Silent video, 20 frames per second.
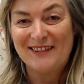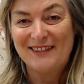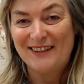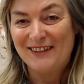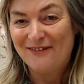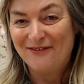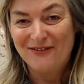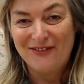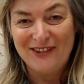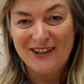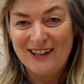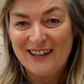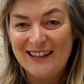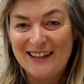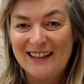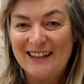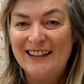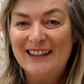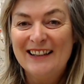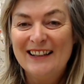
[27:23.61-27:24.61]

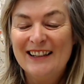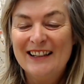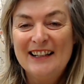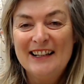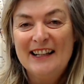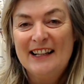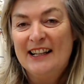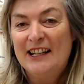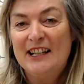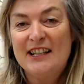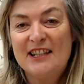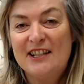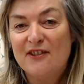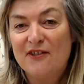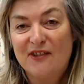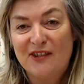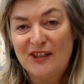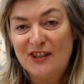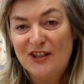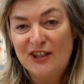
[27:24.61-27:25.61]
It's not
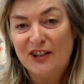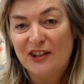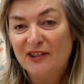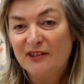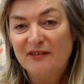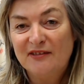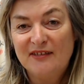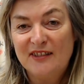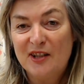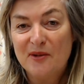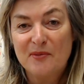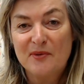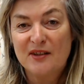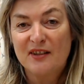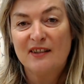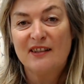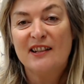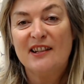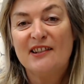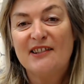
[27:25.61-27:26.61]
going to show. No one's going
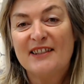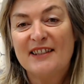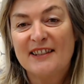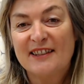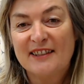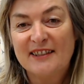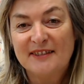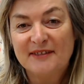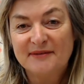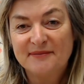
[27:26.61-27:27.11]
to notice.